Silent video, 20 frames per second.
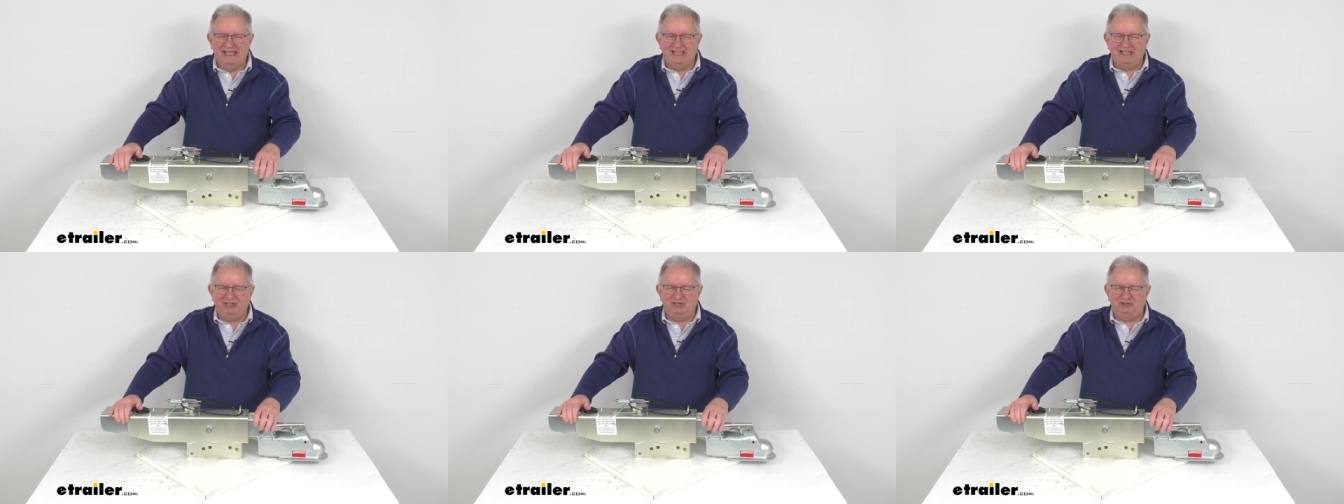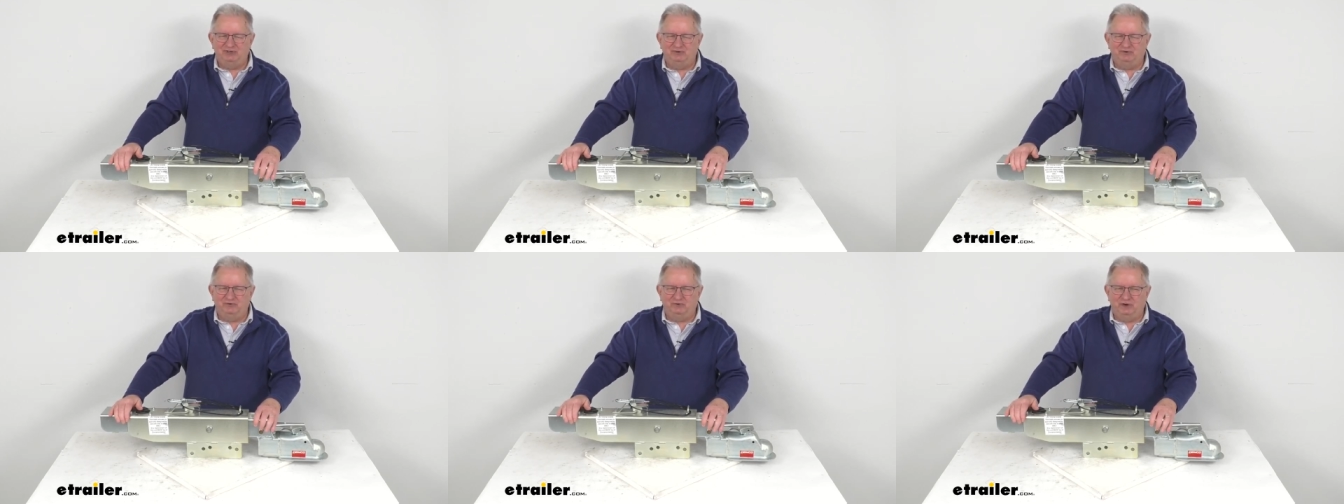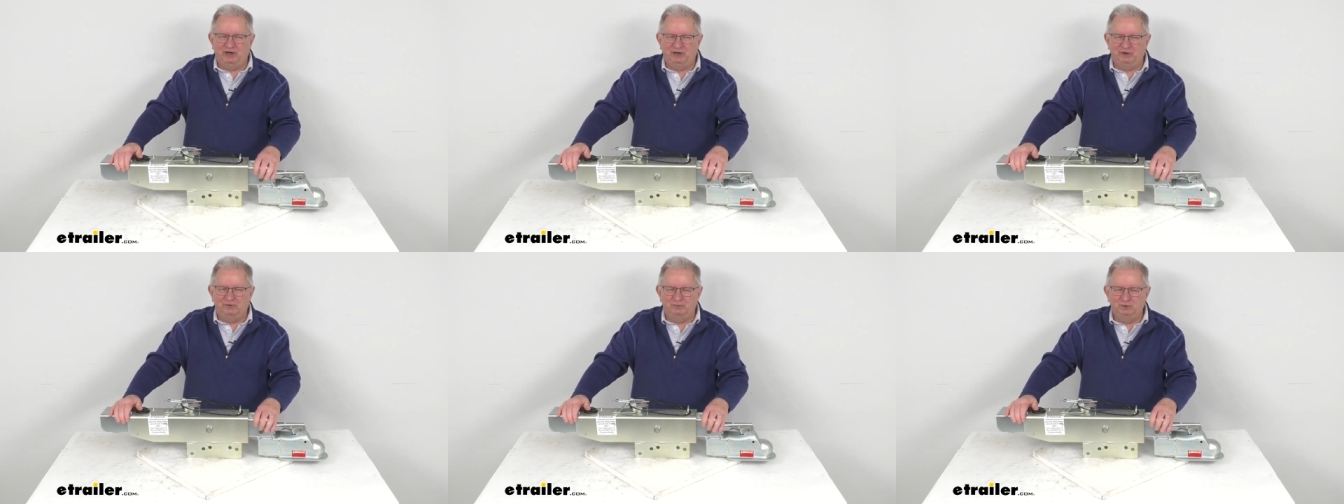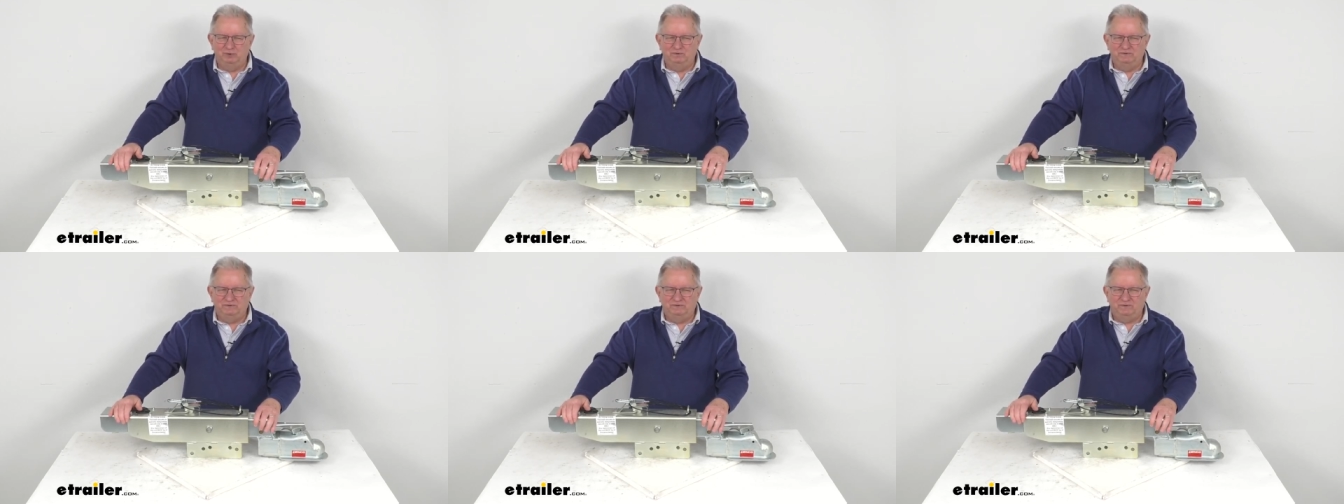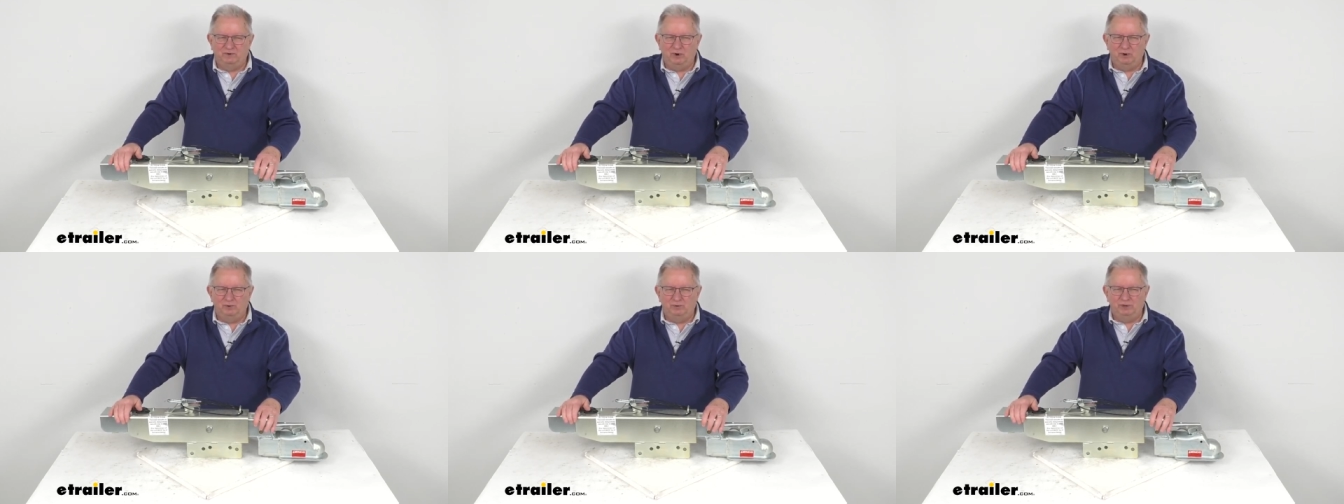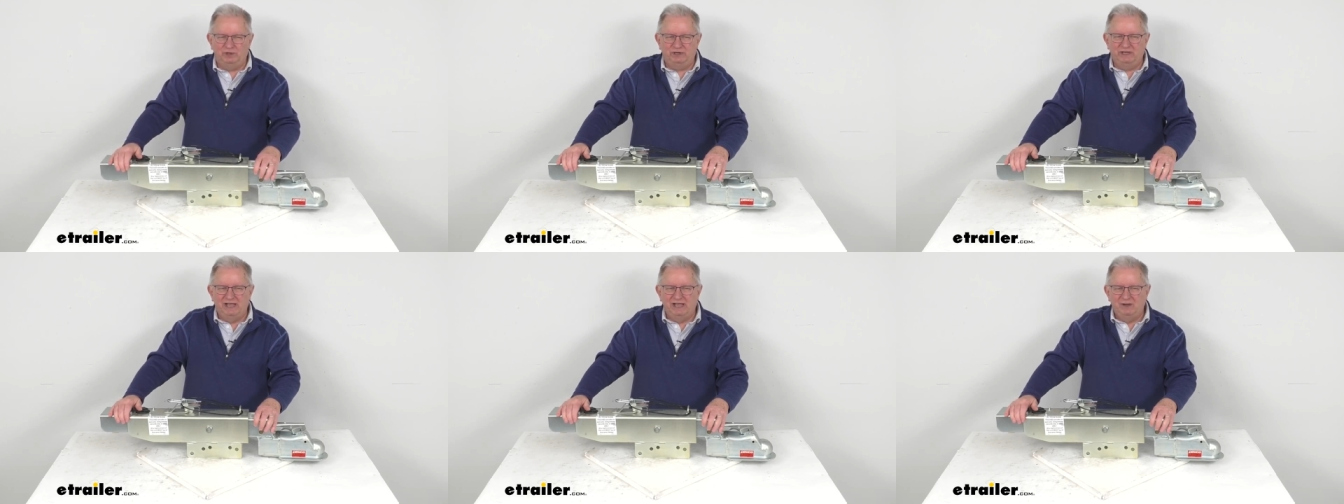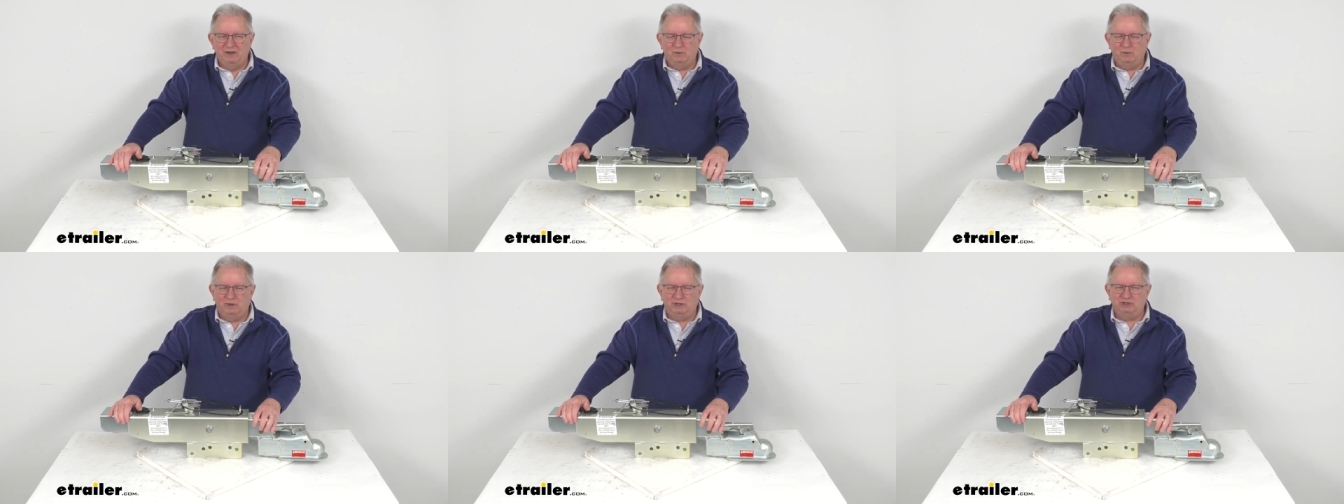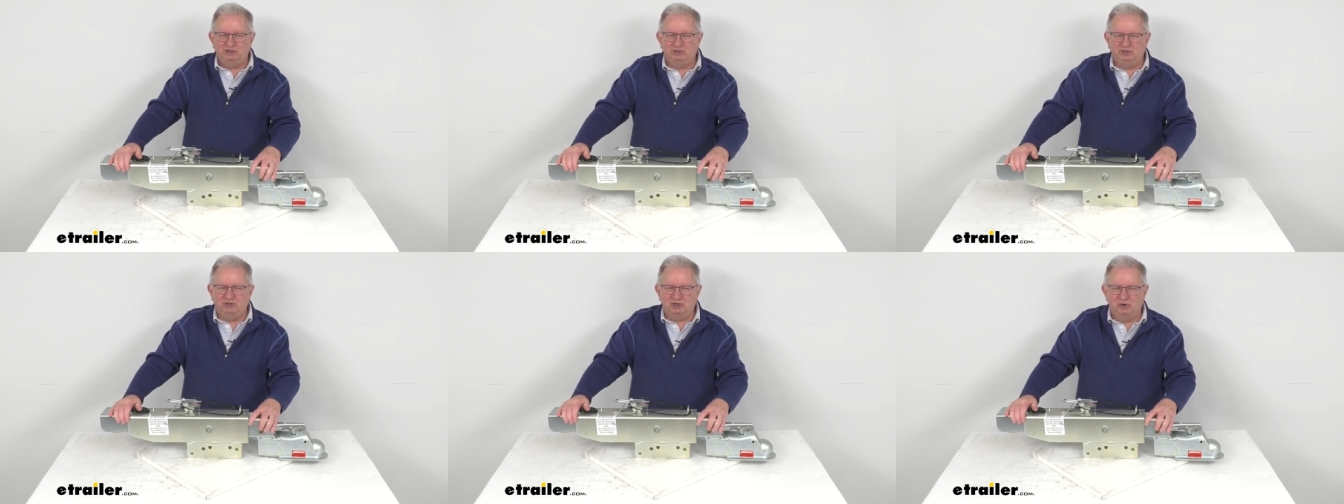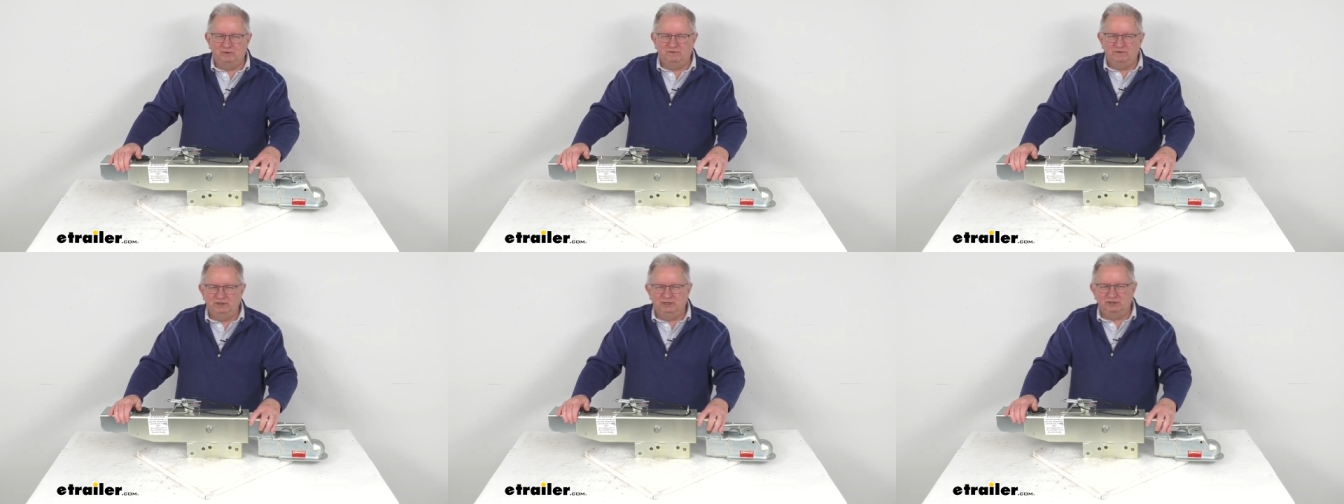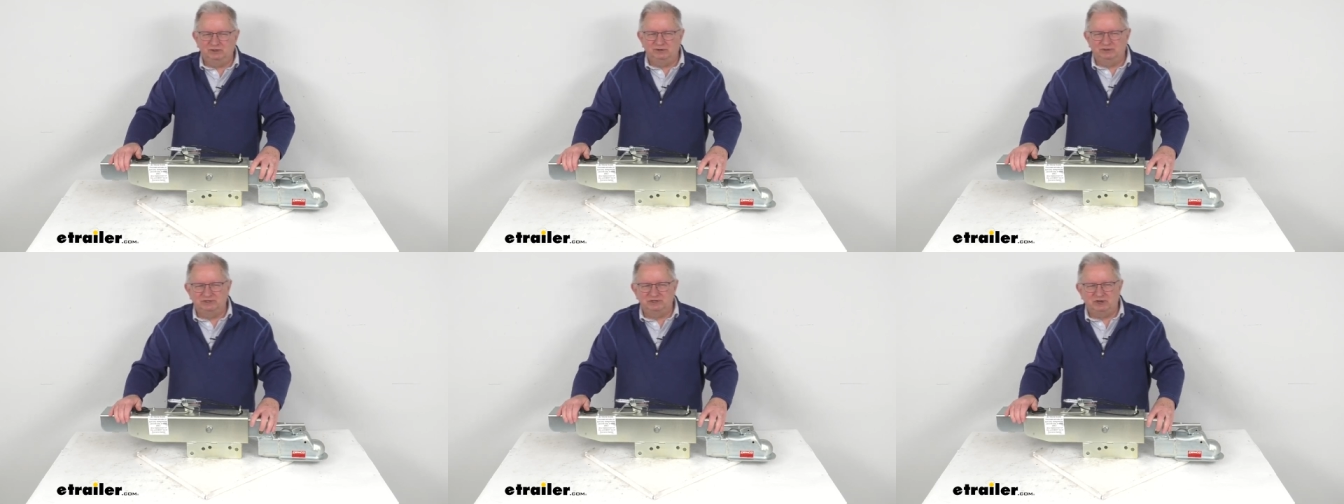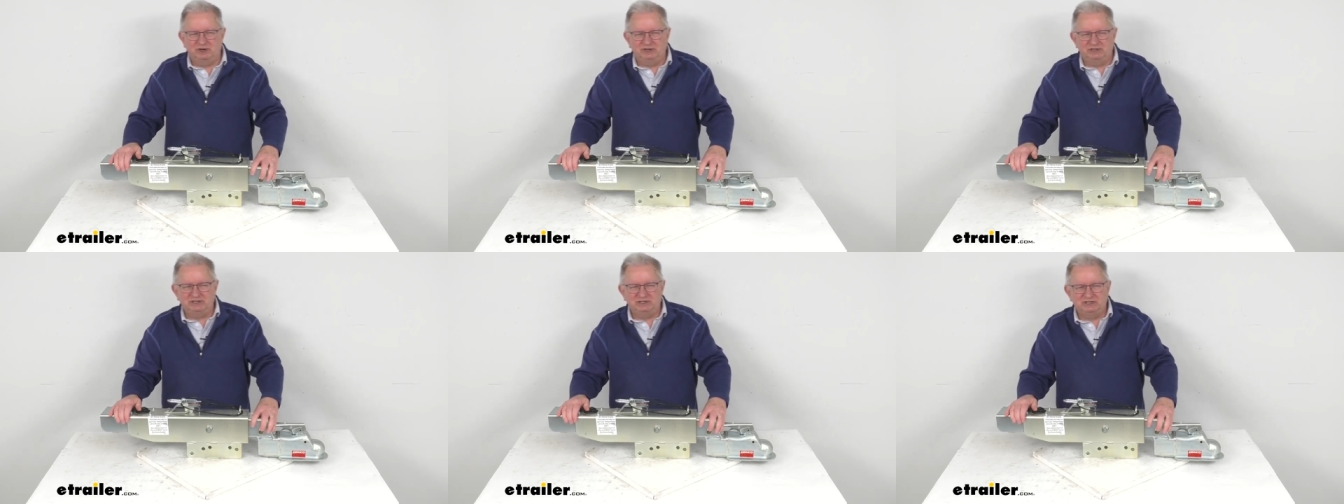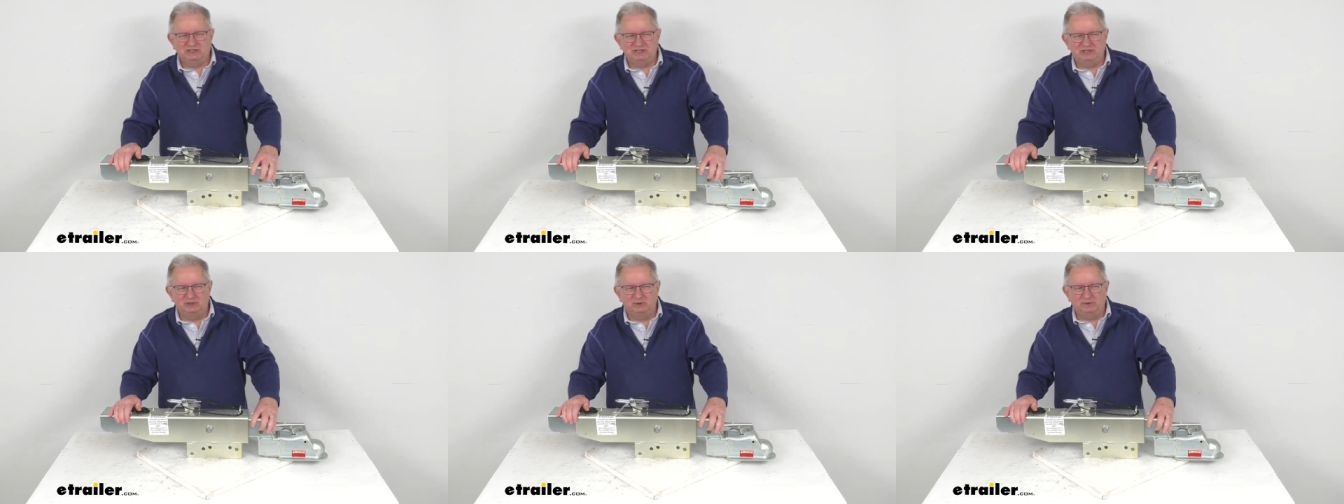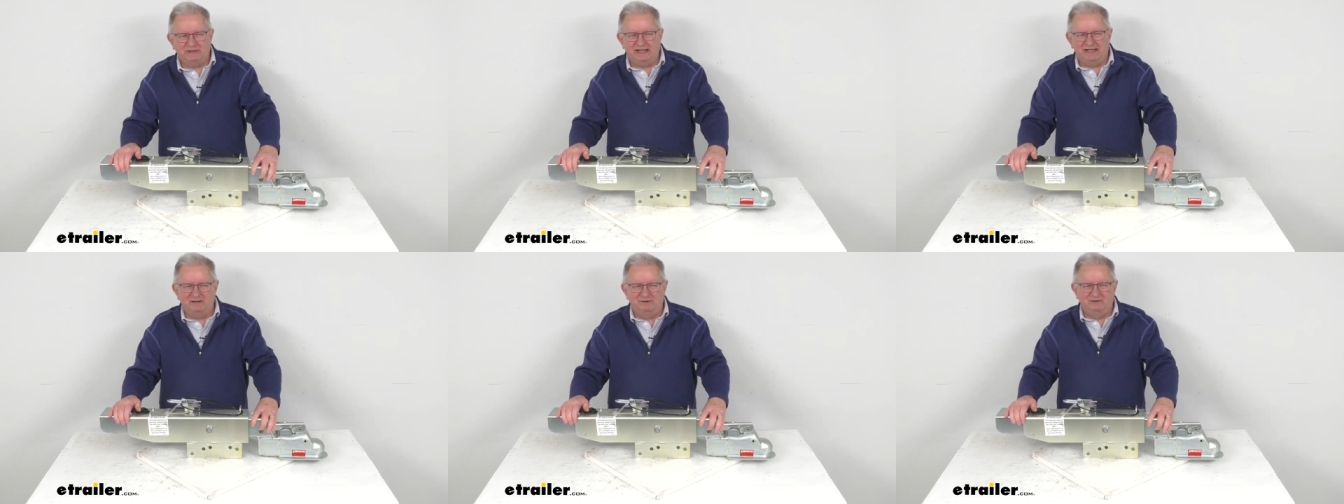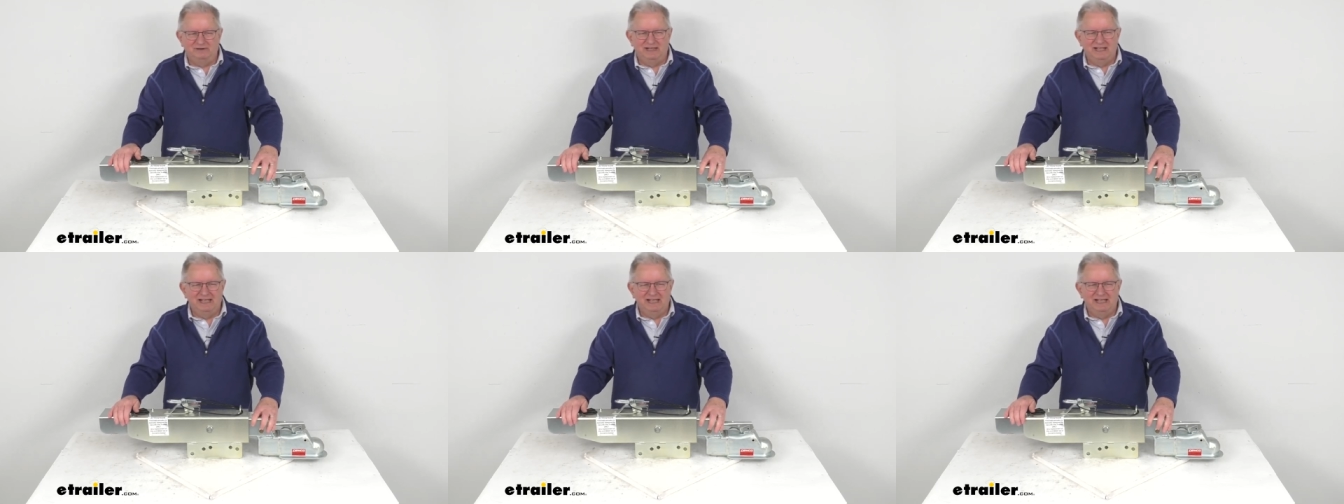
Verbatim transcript: as your trailer moves forward once your tow vehicle starts to slow down.